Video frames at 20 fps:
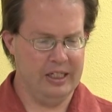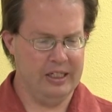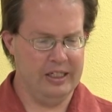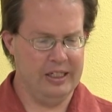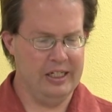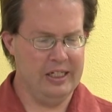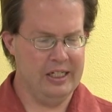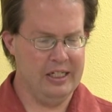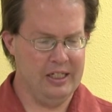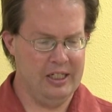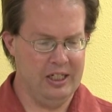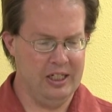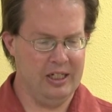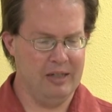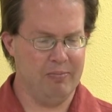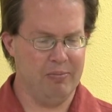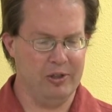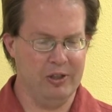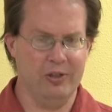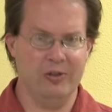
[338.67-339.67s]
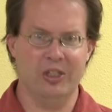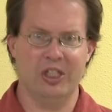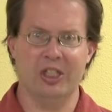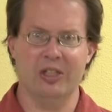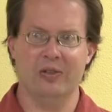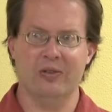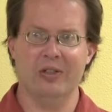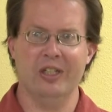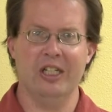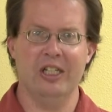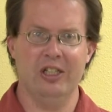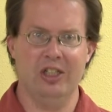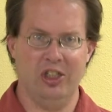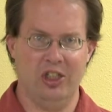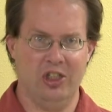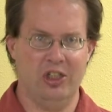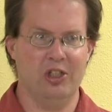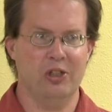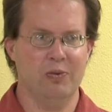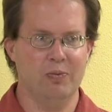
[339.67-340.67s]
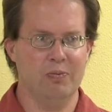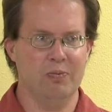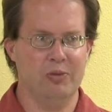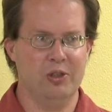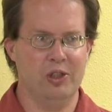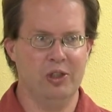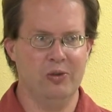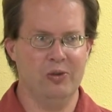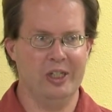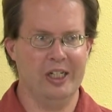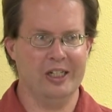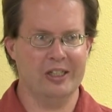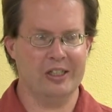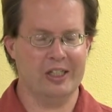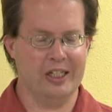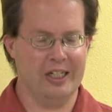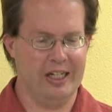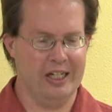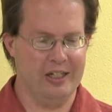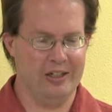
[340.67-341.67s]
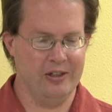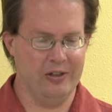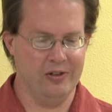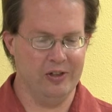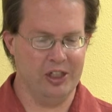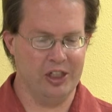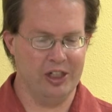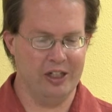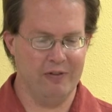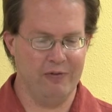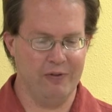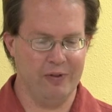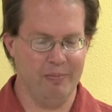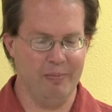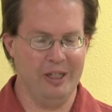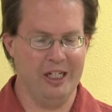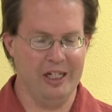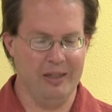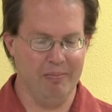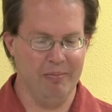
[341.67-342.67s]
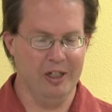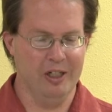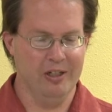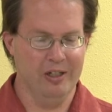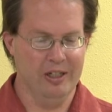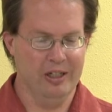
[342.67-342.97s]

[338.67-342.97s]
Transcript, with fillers: did uh, produce at least two duck decanters uh, for Beam,